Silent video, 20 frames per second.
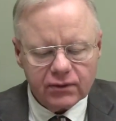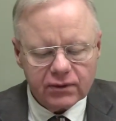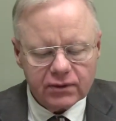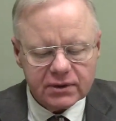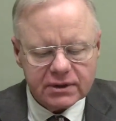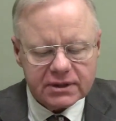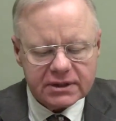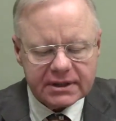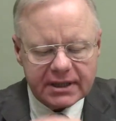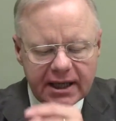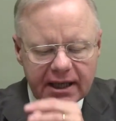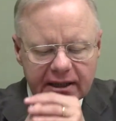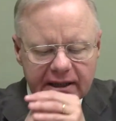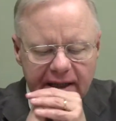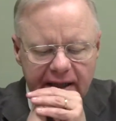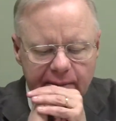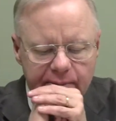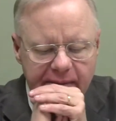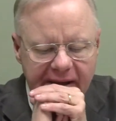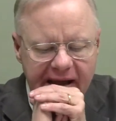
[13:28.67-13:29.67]
said,
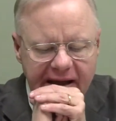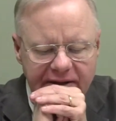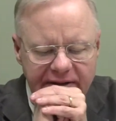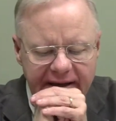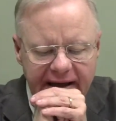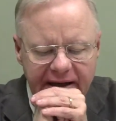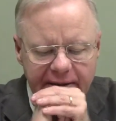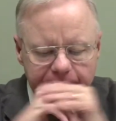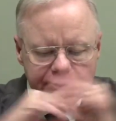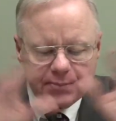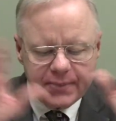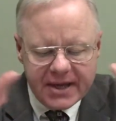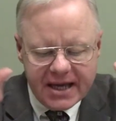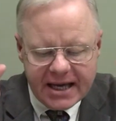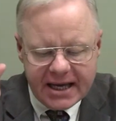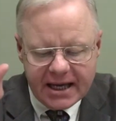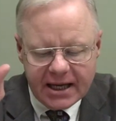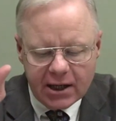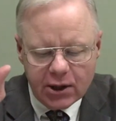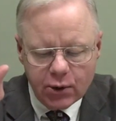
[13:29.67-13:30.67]
"And may that
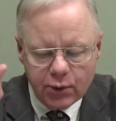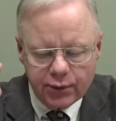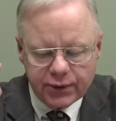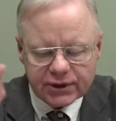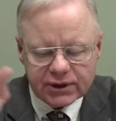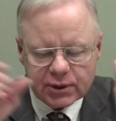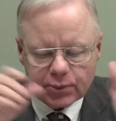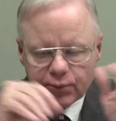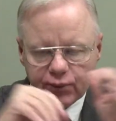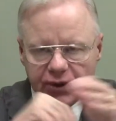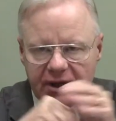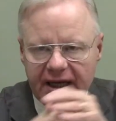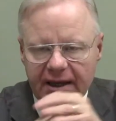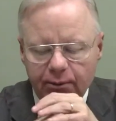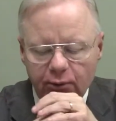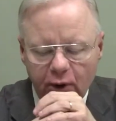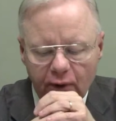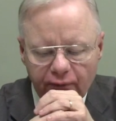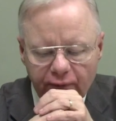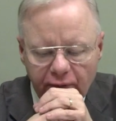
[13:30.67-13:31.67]
being who is
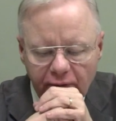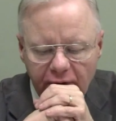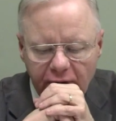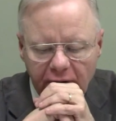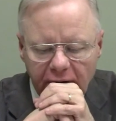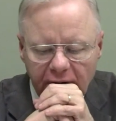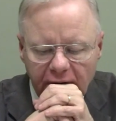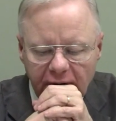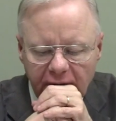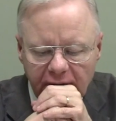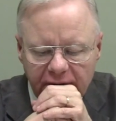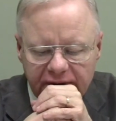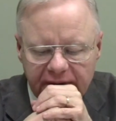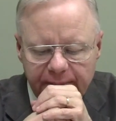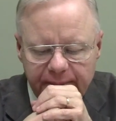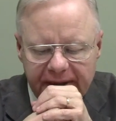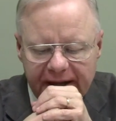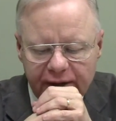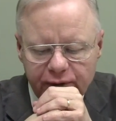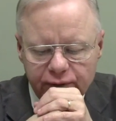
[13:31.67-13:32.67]
supreme over all, the
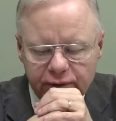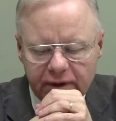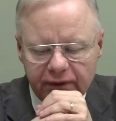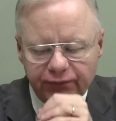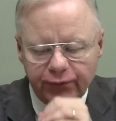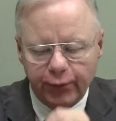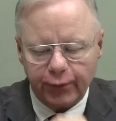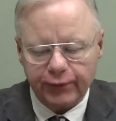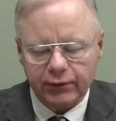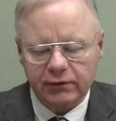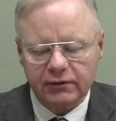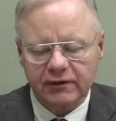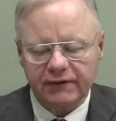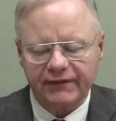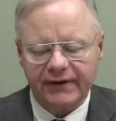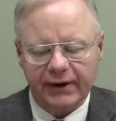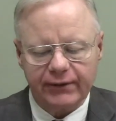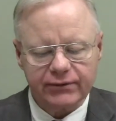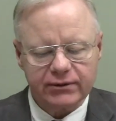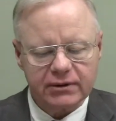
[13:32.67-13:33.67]
patron of order, the
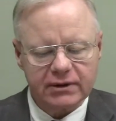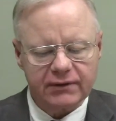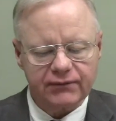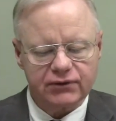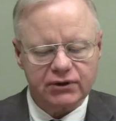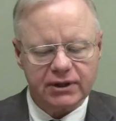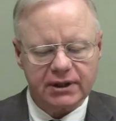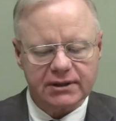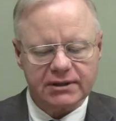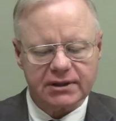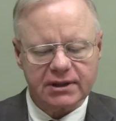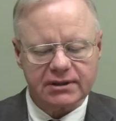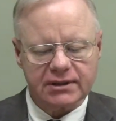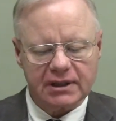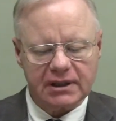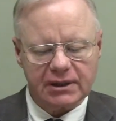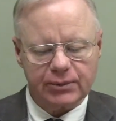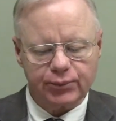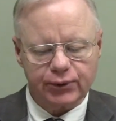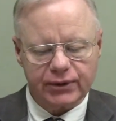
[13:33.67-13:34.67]
fountain of justice,
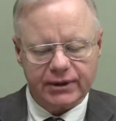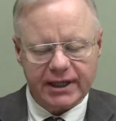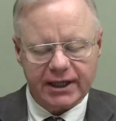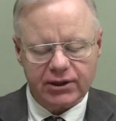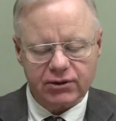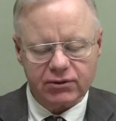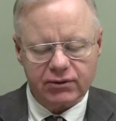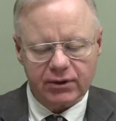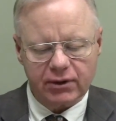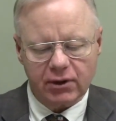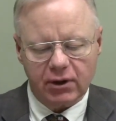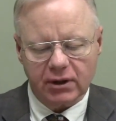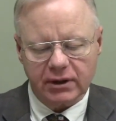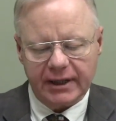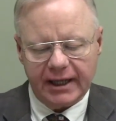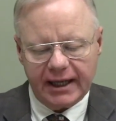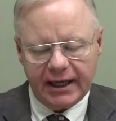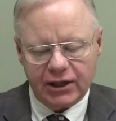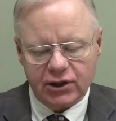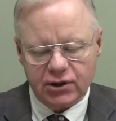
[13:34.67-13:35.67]
and the protector in all
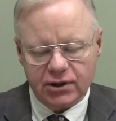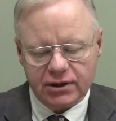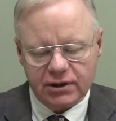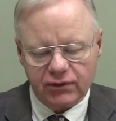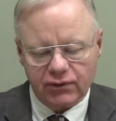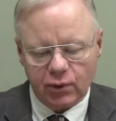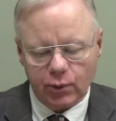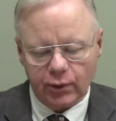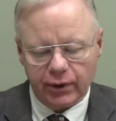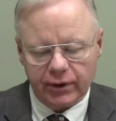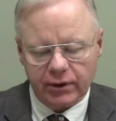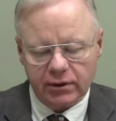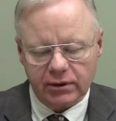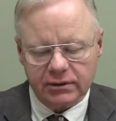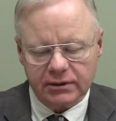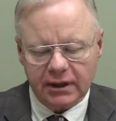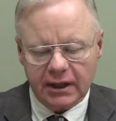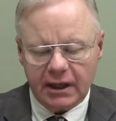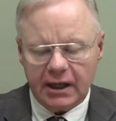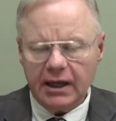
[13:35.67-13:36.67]
ages of the
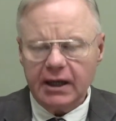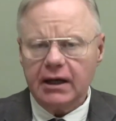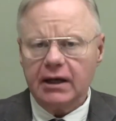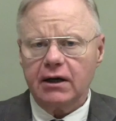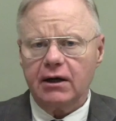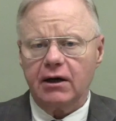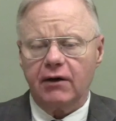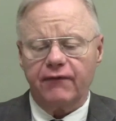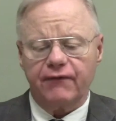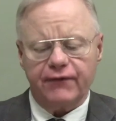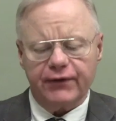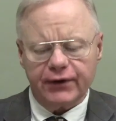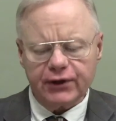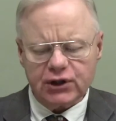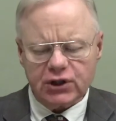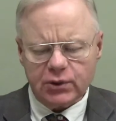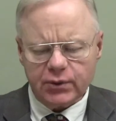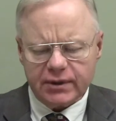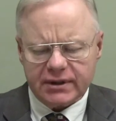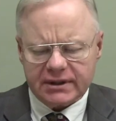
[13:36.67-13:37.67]
world of
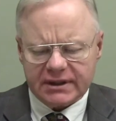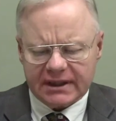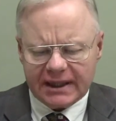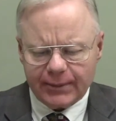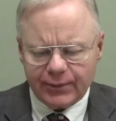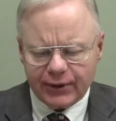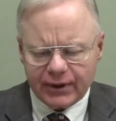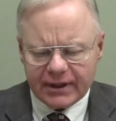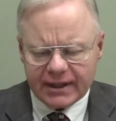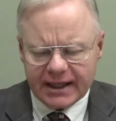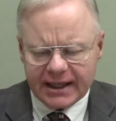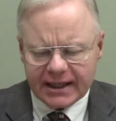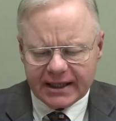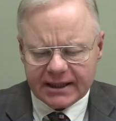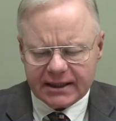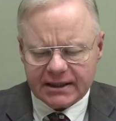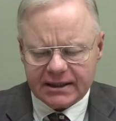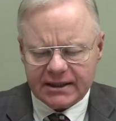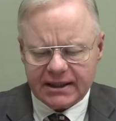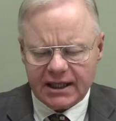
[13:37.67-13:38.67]
virtuous liberty,
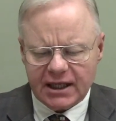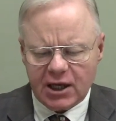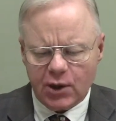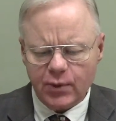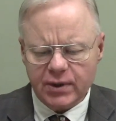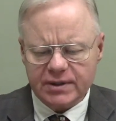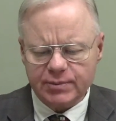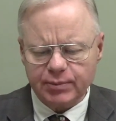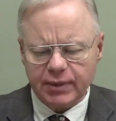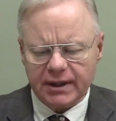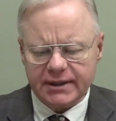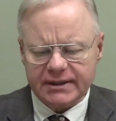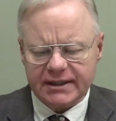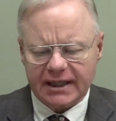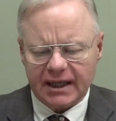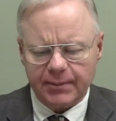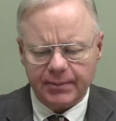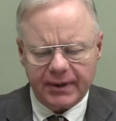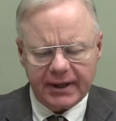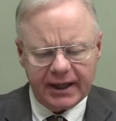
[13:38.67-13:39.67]
continue his
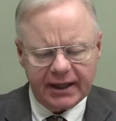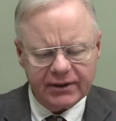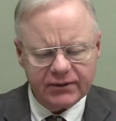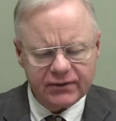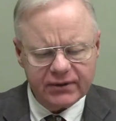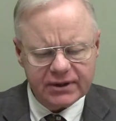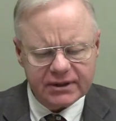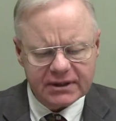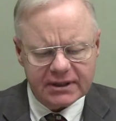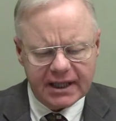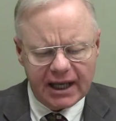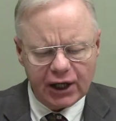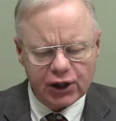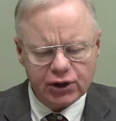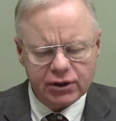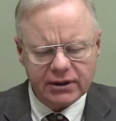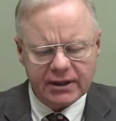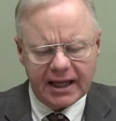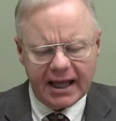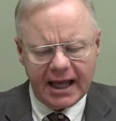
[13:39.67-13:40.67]
blessing upon this
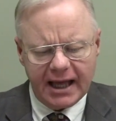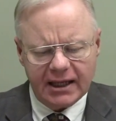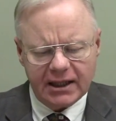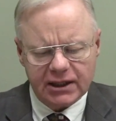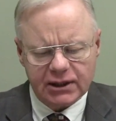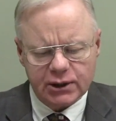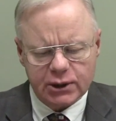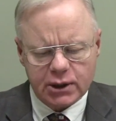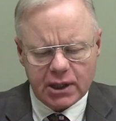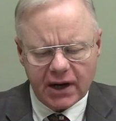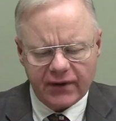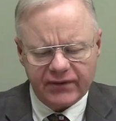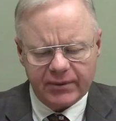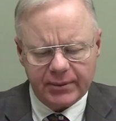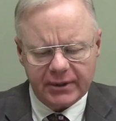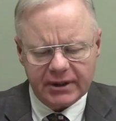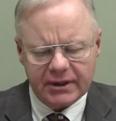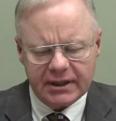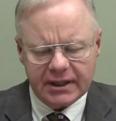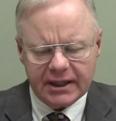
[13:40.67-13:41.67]
nation and its
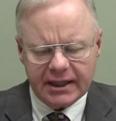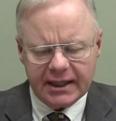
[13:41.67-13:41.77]
government,